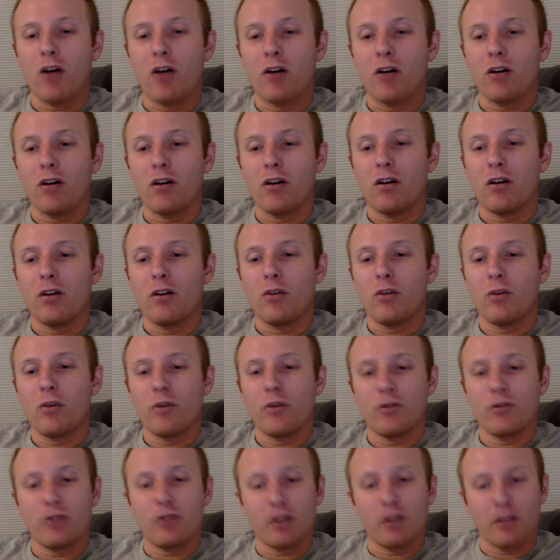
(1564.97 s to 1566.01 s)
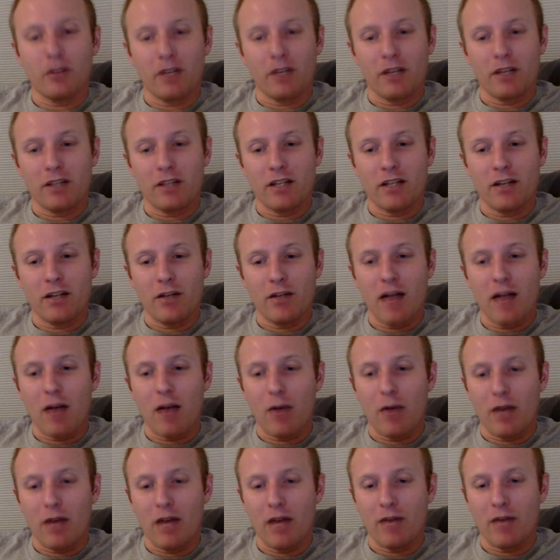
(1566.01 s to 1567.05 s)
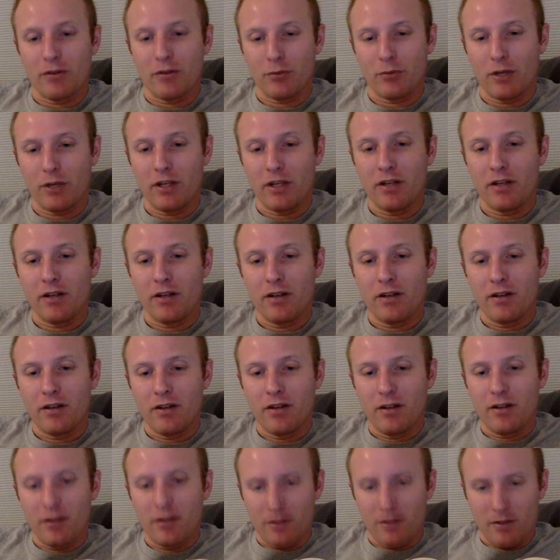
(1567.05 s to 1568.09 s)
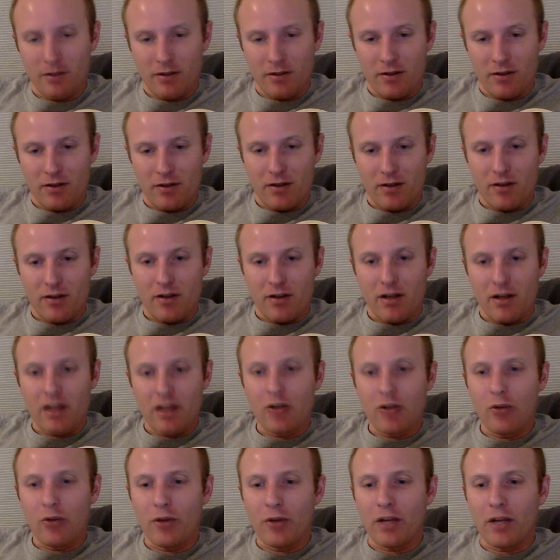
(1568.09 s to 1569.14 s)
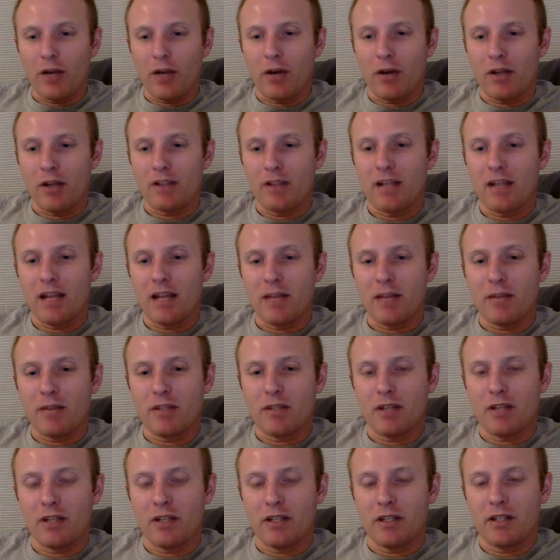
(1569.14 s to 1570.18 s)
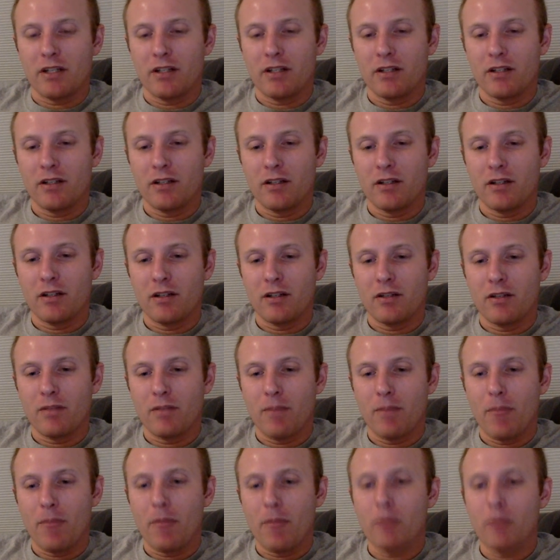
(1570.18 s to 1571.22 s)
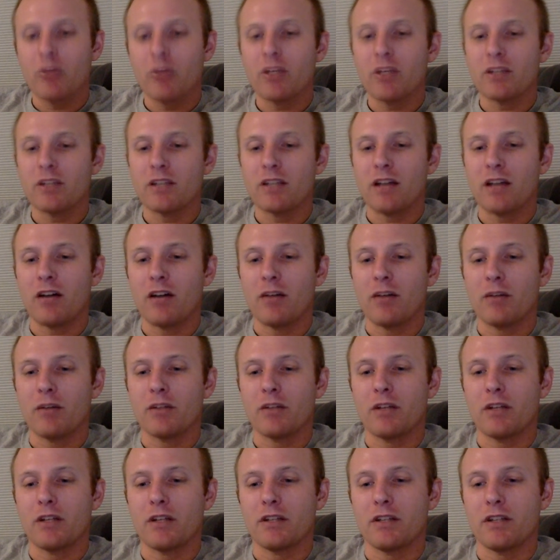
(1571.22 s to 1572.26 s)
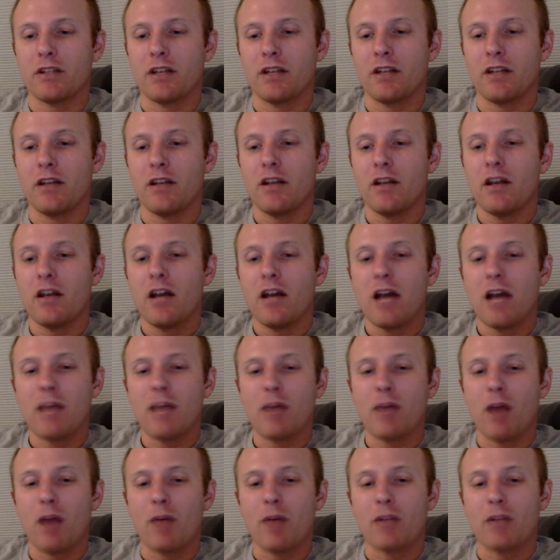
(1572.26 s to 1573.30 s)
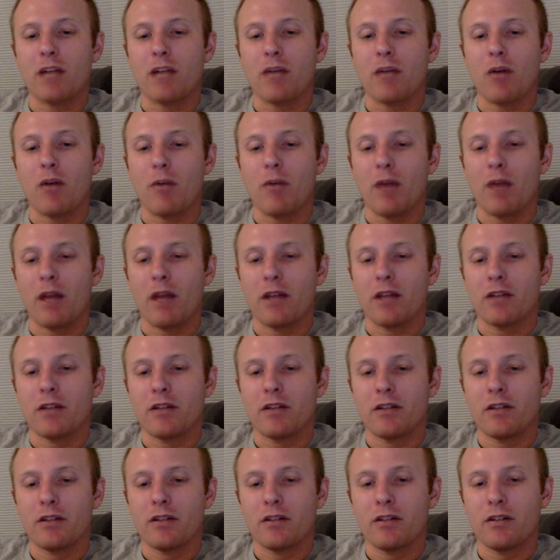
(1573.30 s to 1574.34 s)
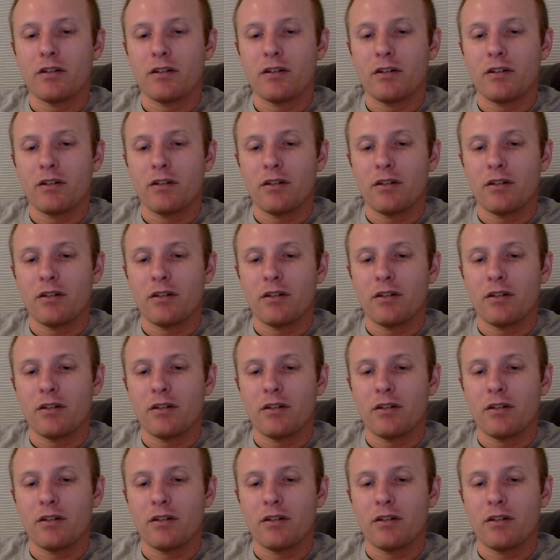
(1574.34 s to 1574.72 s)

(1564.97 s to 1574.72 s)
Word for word: Well, we've certainly got to hear that one, haven't we? I don't think I want to say it, Miss Honey. Please tell it, Miss Honey said. I promise I won't mind.